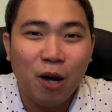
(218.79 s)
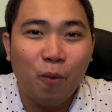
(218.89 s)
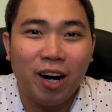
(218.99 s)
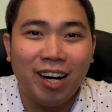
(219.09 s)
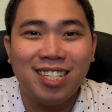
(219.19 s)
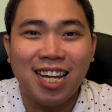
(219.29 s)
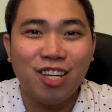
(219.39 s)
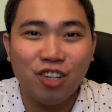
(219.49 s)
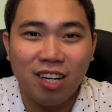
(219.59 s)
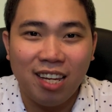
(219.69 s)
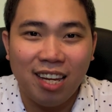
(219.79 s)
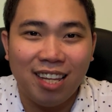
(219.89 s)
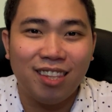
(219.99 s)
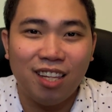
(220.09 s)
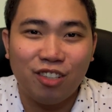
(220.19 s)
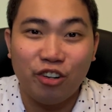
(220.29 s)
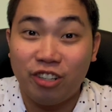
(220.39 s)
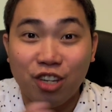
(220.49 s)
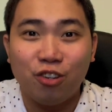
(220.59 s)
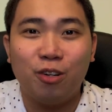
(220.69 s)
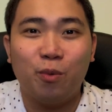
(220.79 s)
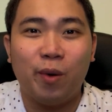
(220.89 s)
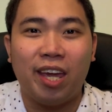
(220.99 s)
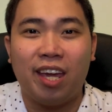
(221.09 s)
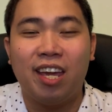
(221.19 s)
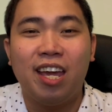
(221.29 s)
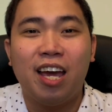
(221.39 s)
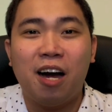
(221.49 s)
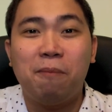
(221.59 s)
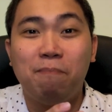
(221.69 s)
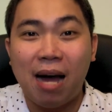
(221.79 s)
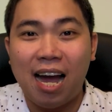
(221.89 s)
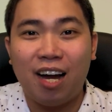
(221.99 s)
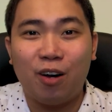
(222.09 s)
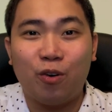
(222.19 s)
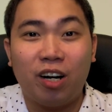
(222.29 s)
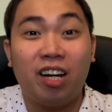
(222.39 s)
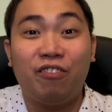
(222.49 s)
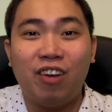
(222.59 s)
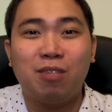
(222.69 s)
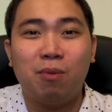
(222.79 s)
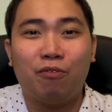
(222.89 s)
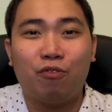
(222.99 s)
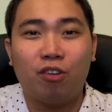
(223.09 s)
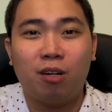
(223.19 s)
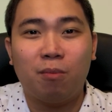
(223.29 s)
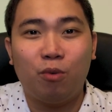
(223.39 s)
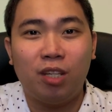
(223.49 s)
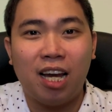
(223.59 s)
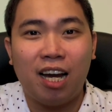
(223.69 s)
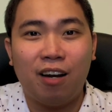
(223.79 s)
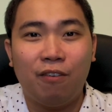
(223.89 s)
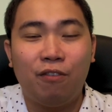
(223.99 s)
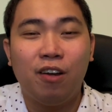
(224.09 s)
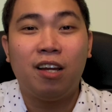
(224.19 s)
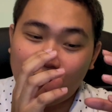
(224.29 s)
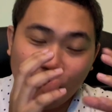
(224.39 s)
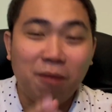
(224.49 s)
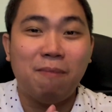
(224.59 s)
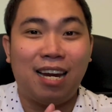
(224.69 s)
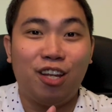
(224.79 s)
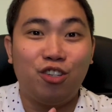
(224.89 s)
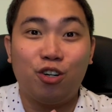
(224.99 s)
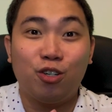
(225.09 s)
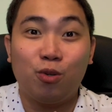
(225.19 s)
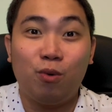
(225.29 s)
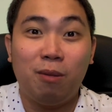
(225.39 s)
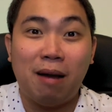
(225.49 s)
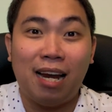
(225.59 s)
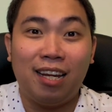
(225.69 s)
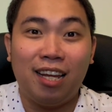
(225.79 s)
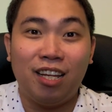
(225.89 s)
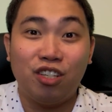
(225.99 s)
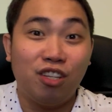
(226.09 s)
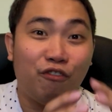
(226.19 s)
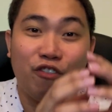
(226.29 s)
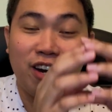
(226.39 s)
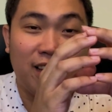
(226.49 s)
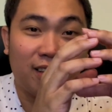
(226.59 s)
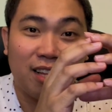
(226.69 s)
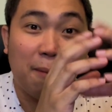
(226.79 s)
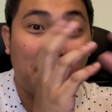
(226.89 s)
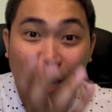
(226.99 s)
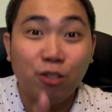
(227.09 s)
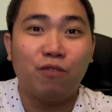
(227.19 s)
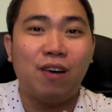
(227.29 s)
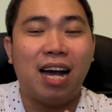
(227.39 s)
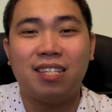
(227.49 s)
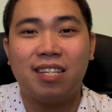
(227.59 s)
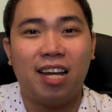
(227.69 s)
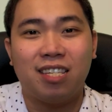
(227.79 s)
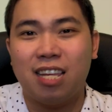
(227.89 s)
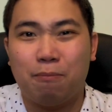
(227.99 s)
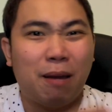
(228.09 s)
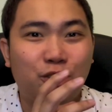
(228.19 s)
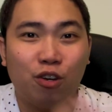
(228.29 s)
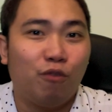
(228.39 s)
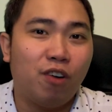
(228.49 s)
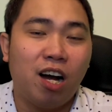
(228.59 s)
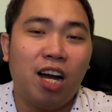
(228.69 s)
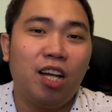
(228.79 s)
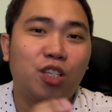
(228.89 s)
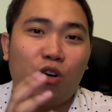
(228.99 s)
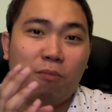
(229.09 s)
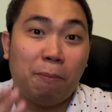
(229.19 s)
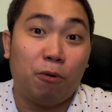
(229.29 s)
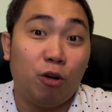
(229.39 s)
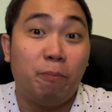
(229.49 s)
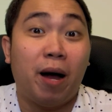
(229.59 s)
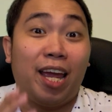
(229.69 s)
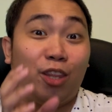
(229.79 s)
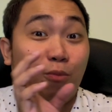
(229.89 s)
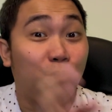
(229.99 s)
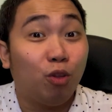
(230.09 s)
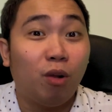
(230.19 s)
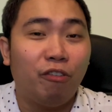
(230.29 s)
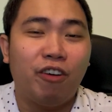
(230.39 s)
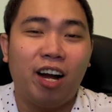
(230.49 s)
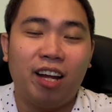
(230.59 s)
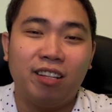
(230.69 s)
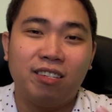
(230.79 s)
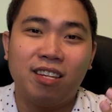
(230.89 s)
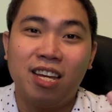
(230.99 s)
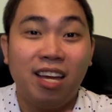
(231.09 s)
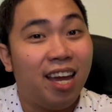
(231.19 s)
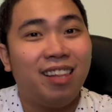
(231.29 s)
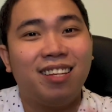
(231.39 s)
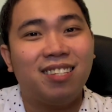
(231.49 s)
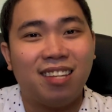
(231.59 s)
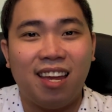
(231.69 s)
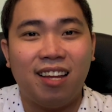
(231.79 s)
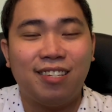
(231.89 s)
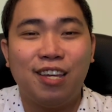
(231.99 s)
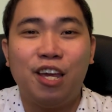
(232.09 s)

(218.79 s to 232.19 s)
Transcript: where essentially in the traditional way, a bank or an investment firm would have fund managers who will manage different amounts of assets like pension funds or people who buy into mutual funds. In this case,